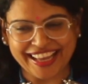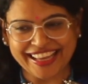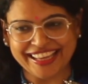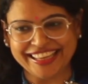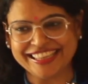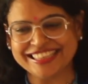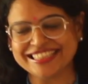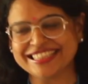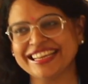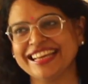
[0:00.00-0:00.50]

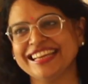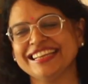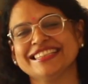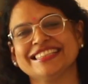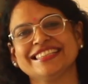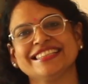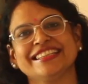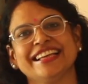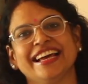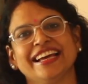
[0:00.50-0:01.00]
He
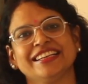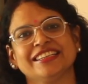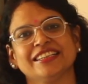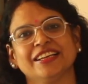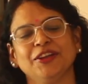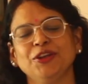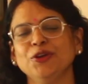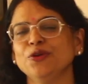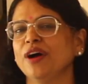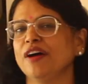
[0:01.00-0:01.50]
says that
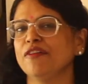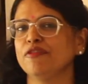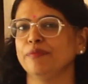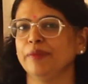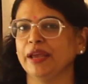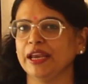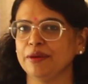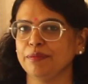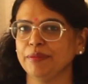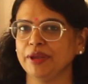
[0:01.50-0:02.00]
you have
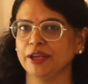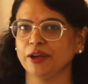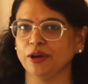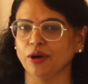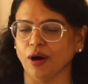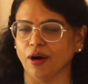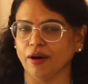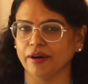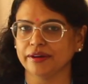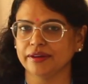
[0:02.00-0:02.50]
made me
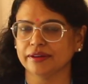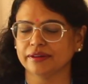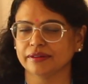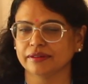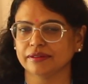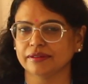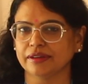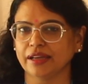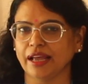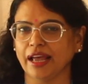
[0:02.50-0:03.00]
God,
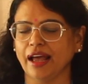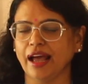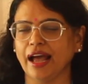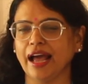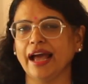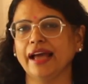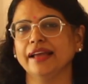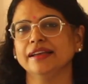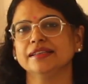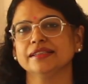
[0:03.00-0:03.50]

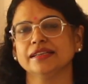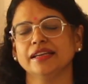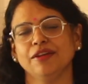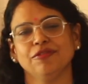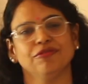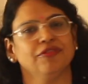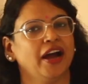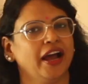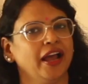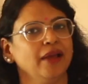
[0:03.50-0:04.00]
and
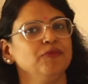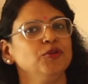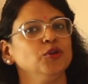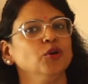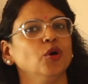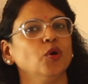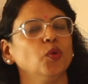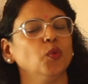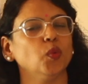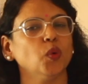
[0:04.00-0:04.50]
if I'm
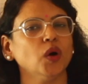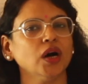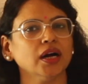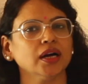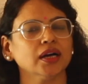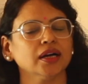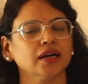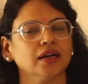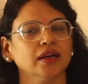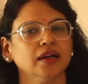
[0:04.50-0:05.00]
your
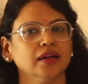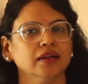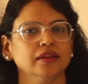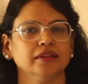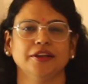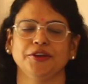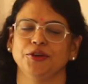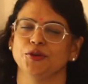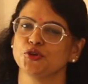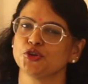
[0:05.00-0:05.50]
work,
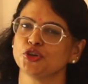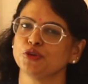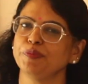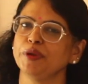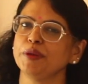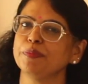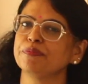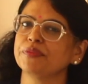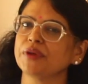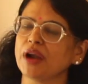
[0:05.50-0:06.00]
then you should
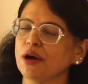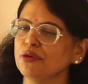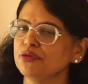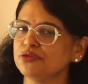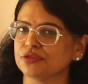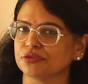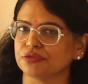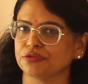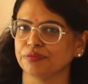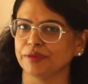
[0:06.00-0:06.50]
be
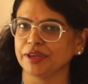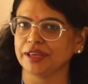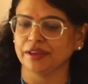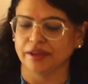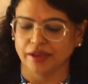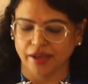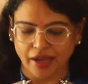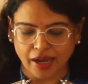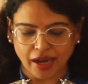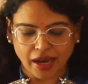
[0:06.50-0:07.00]
proud of me.
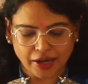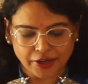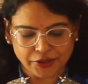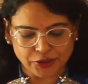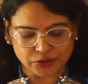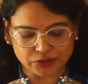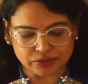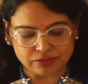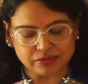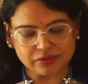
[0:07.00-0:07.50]

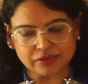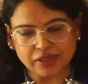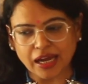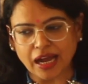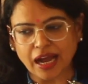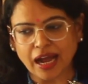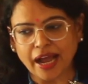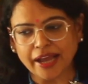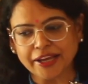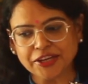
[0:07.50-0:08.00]

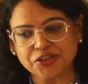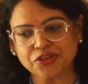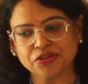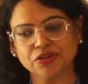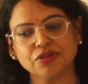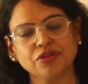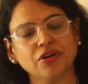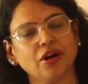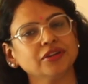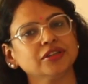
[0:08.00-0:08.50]
I
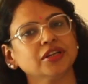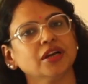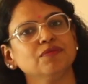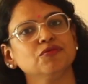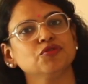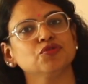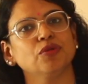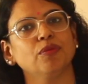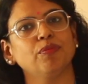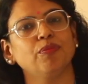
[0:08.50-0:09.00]
should not
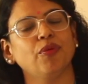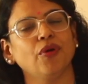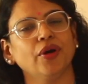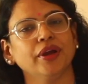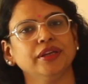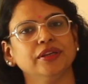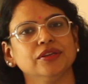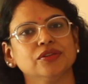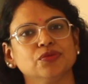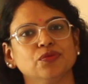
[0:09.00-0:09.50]
come to a
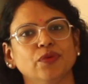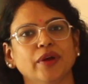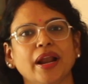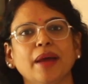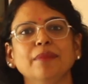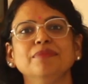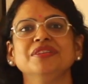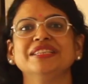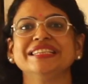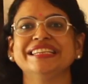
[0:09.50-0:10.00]
point where
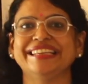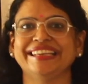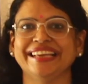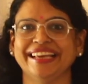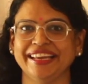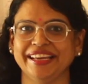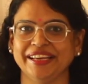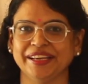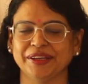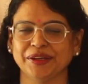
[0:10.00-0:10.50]
I'm
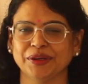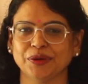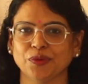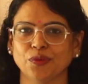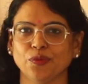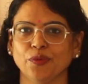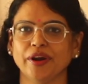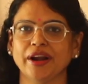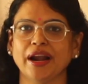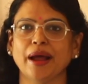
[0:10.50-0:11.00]
decaying,
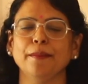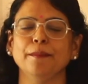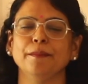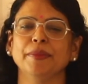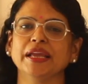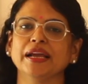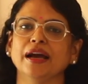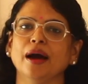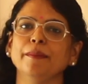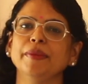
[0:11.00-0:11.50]
where I'm
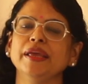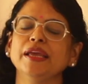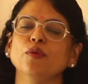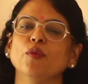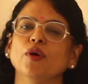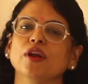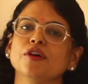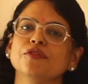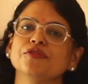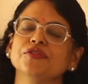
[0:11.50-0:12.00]
becoming
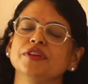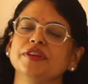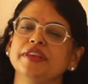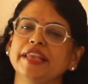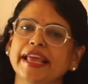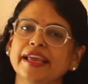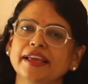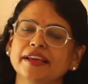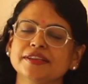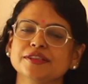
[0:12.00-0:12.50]
one of the
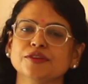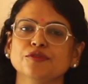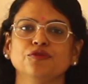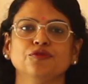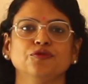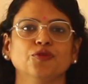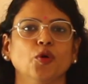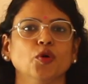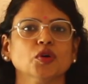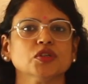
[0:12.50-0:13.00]
negative
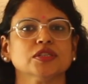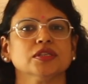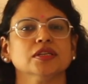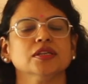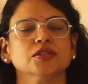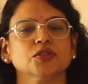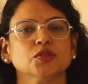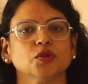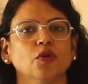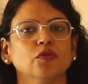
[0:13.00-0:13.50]

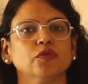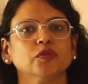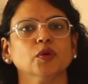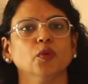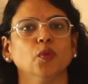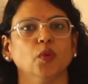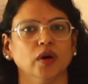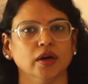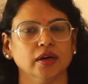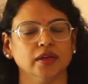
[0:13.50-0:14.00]
forces of the
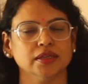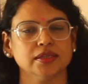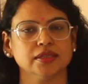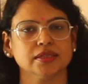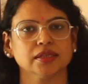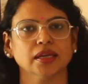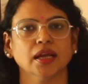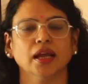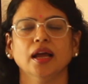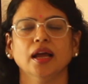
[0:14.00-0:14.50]
world,
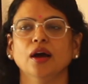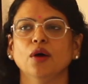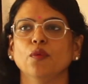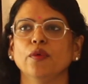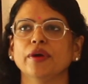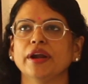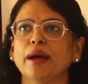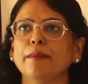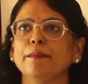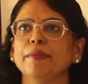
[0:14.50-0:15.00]

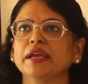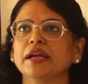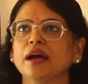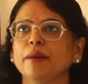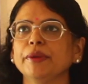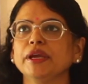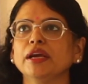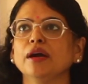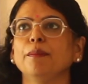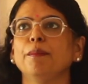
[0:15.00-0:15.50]
where I'm
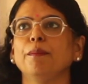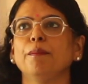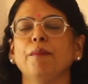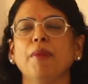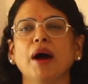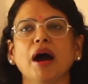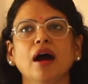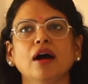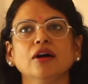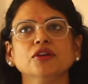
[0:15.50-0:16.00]
becoming a
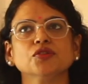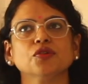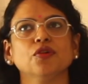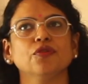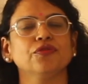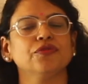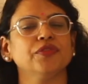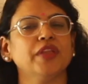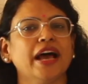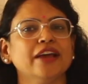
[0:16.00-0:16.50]
part
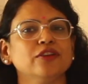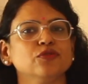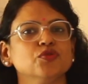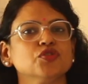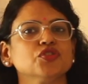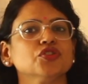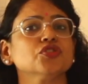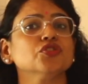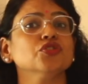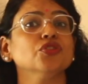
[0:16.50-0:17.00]
of that
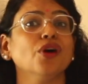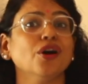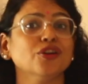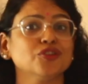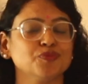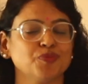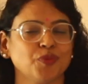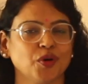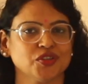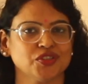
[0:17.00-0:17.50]
which is
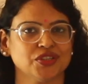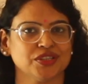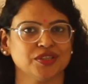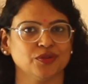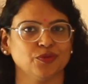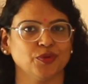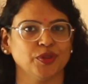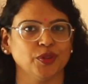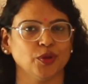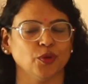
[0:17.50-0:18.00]
not
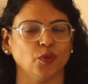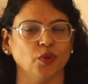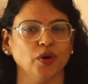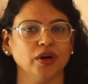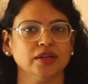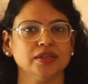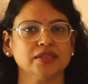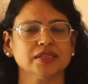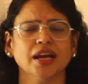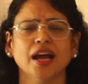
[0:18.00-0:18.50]
positive in the
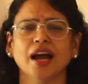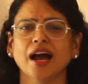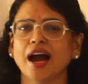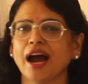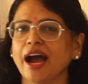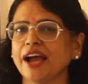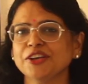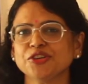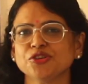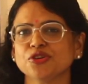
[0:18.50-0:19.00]
world.
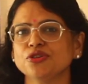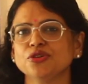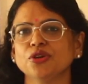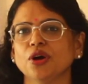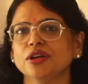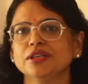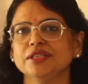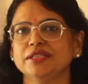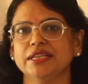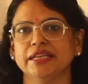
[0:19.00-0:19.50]
I should
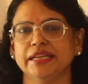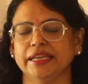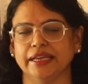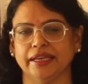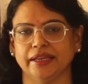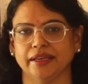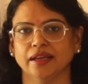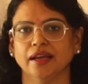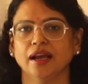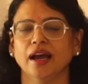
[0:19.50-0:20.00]
not
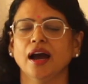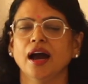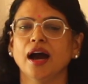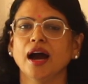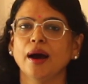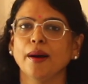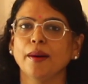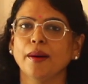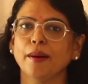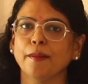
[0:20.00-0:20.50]
decay.
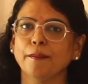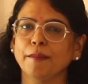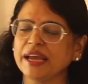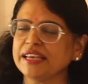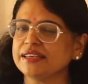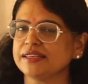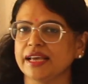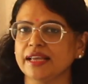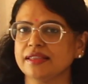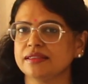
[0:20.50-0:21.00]

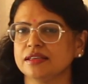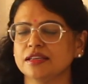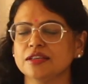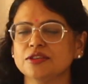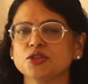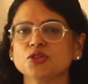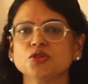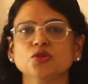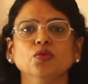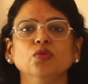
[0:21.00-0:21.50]
My death
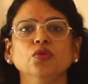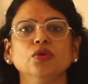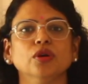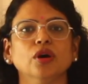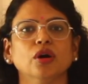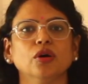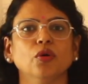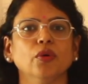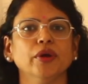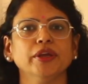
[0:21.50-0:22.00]
is soon
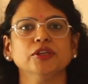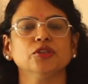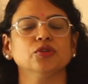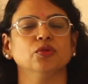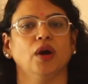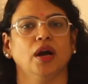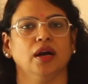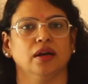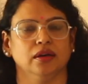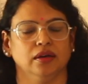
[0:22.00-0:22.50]
going
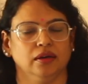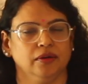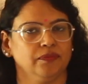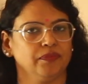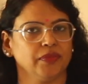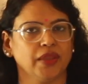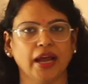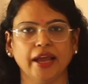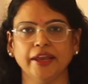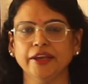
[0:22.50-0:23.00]
to occur.
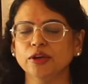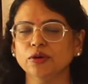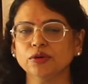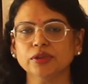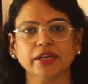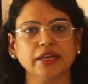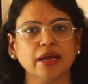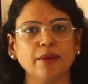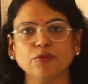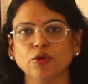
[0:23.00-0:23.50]
I know
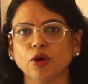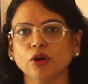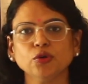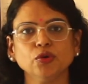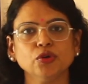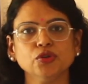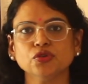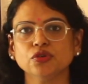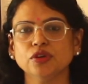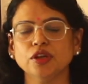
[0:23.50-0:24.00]
that I'm not
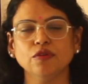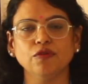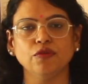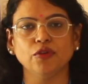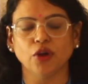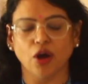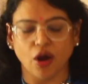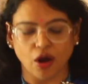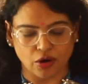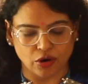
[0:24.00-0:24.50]
going to live
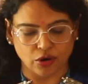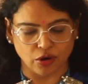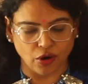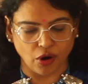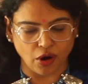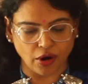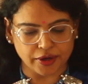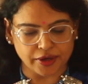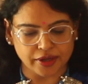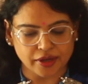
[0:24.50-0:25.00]
long,
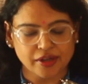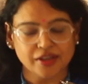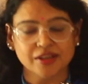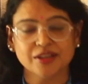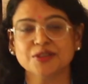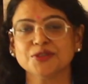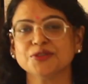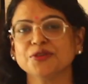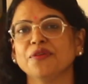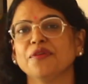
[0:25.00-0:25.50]
God,
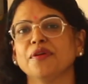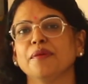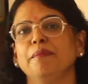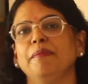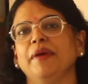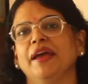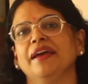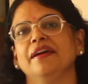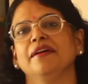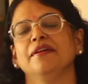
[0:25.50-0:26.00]
so
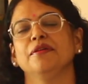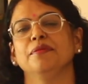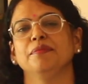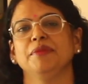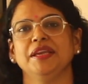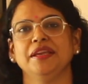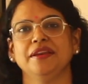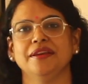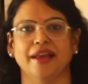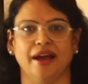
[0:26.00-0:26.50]
repair
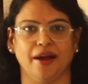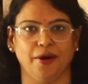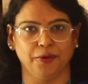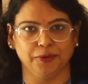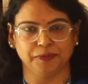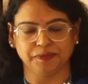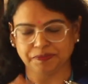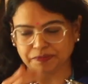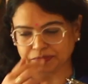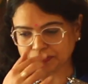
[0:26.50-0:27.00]
me now.